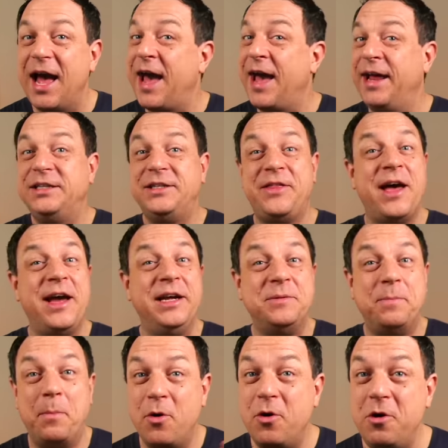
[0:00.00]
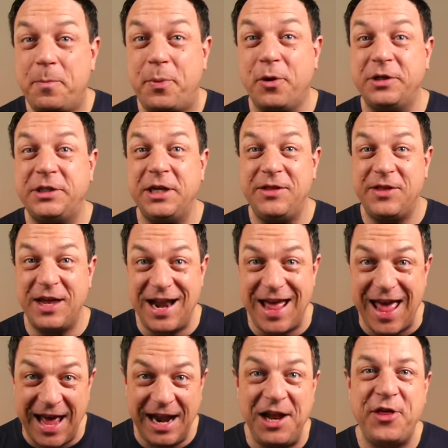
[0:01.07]
And that is more important than
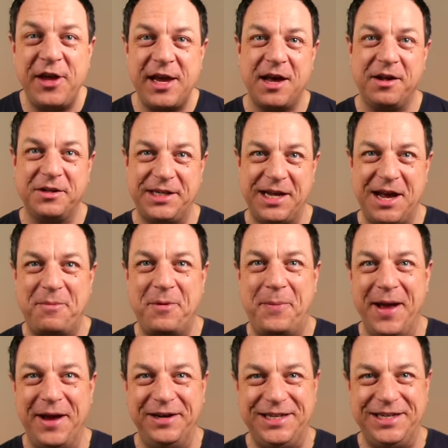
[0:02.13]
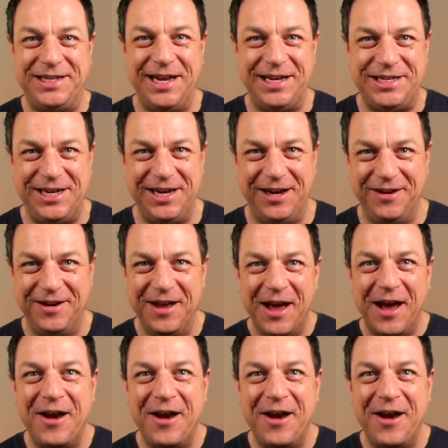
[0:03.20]
anything else I'm about to teach you.